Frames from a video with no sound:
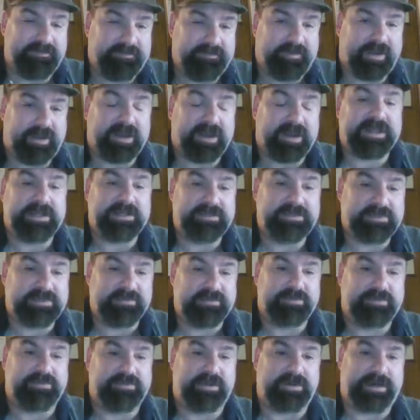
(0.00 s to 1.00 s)
fucking
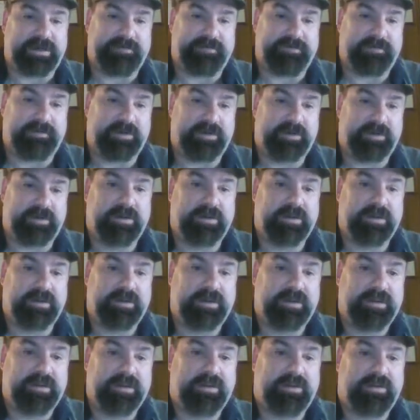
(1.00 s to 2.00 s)
screwdriver.
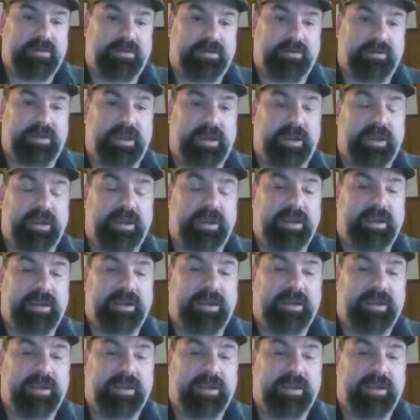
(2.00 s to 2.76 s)
Okay?